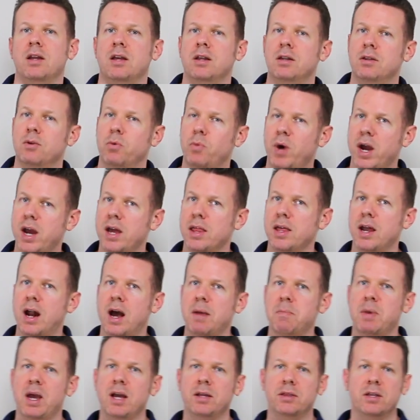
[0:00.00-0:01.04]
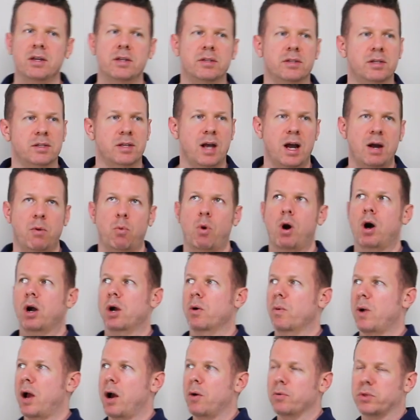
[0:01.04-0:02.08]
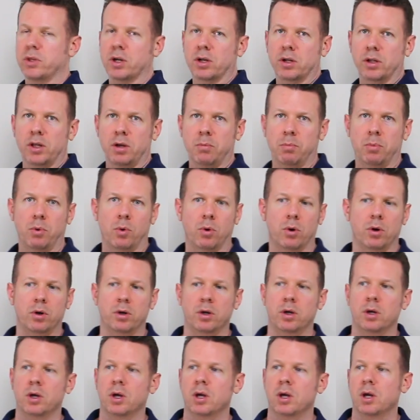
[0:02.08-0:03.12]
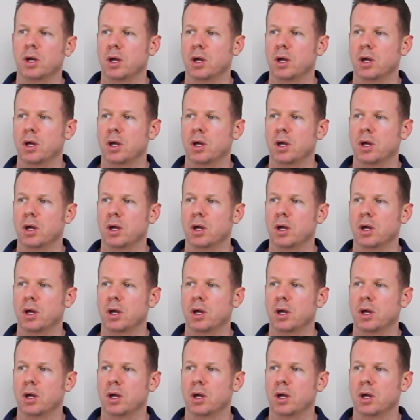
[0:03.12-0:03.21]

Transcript: And the way that I make these is I walk around with the clipboard